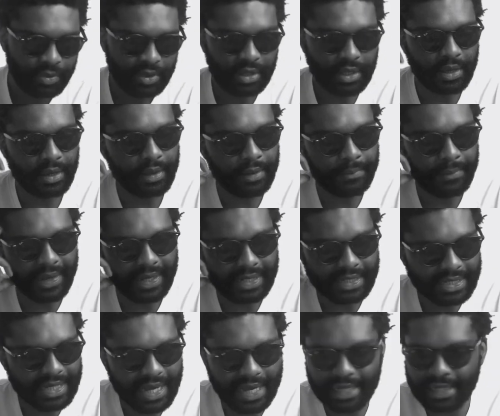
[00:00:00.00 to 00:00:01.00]
the
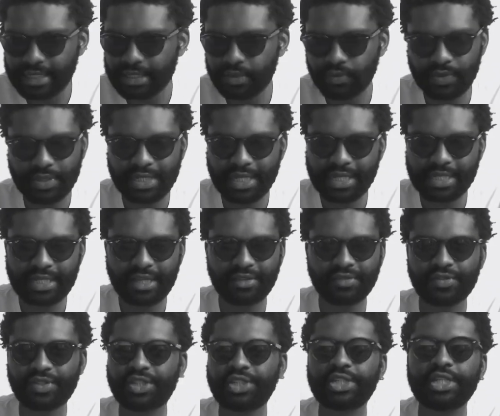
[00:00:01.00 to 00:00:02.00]
mentality. We just
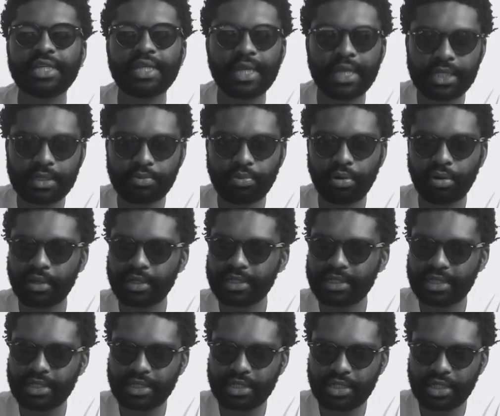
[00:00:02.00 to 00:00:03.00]
have shitty-ass
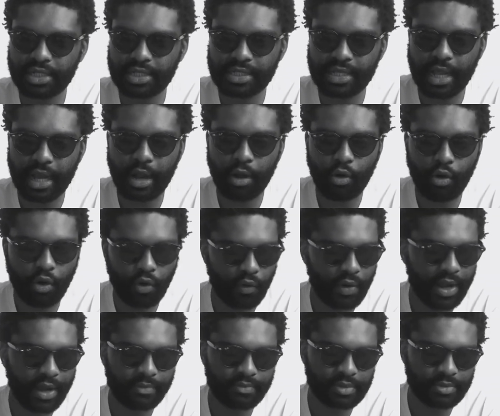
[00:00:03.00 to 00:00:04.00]
politicians that are
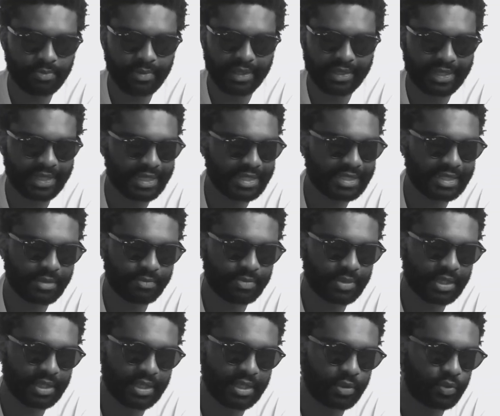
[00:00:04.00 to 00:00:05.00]
corrupt, but that's
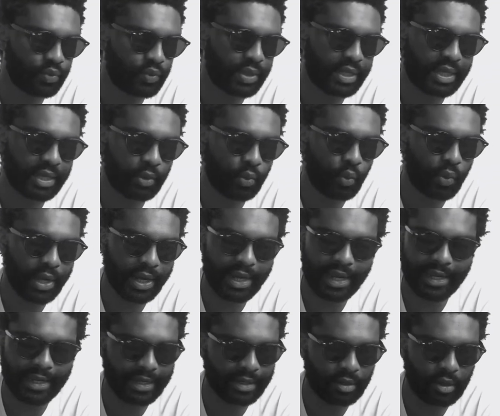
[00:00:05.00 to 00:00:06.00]
something that we can work
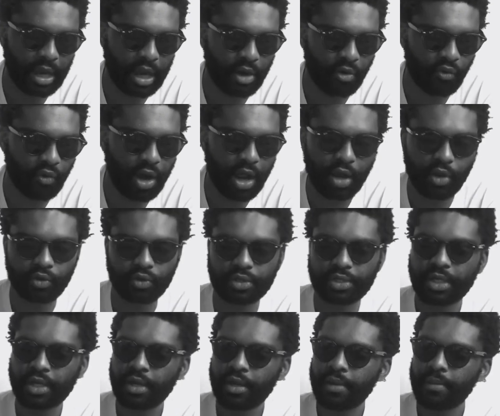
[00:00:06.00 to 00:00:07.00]
around
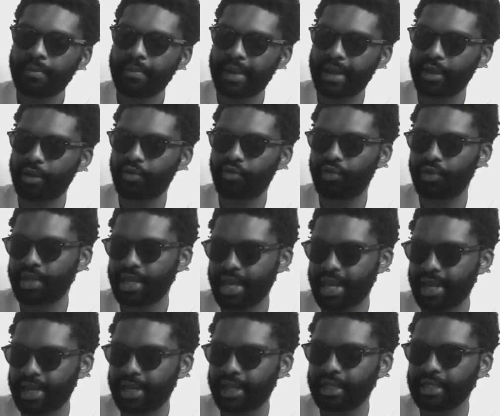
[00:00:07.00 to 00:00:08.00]
by
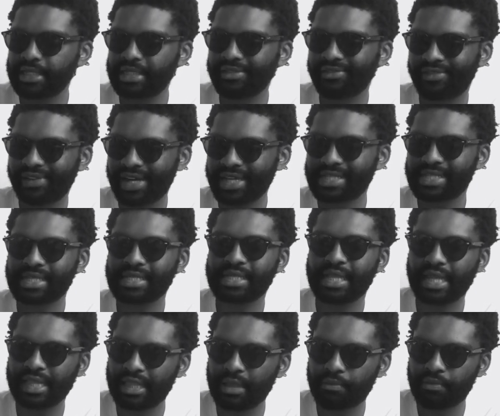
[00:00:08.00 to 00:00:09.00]
creating devices
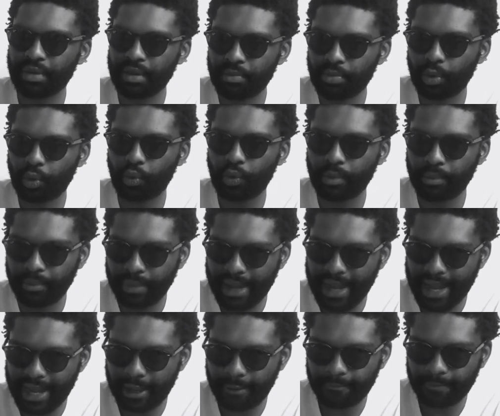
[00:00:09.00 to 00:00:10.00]
that the people will
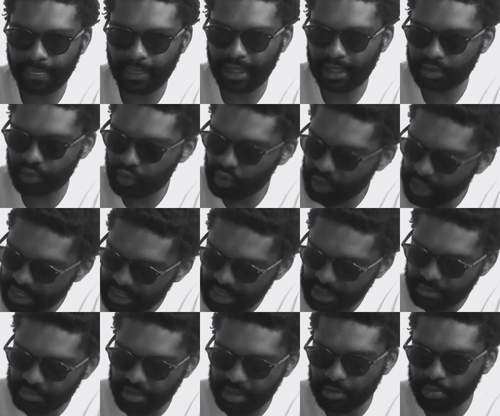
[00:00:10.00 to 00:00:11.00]
buy. As soon as
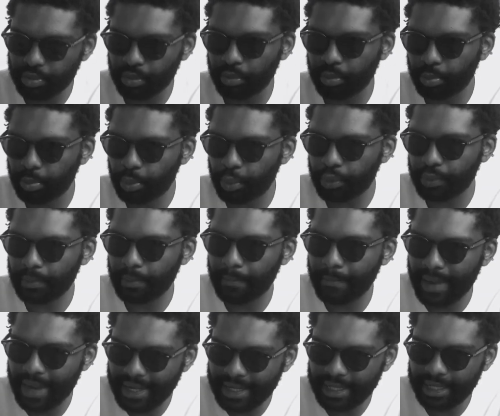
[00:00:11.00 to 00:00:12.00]
the people put
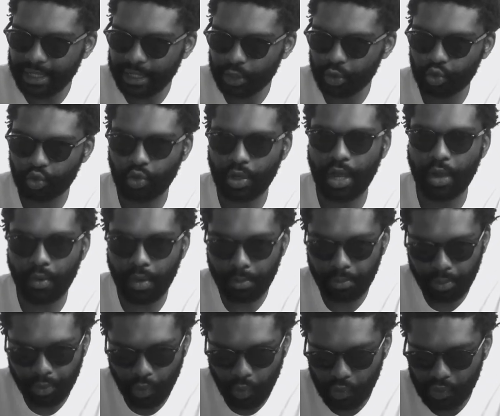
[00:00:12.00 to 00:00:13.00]
money into our
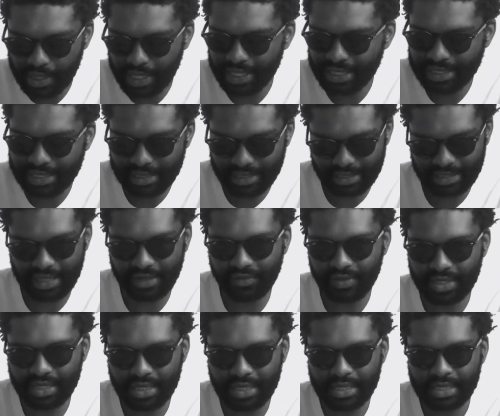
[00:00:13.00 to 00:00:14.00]
products and
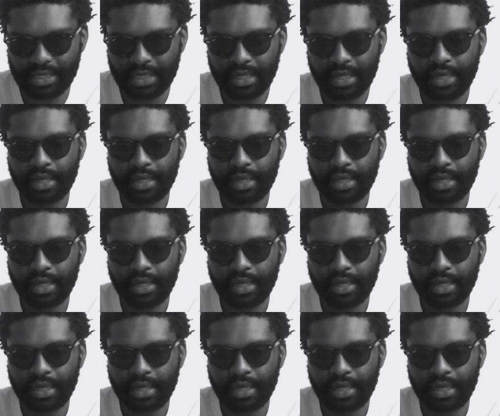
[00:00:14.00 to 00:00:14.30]
services,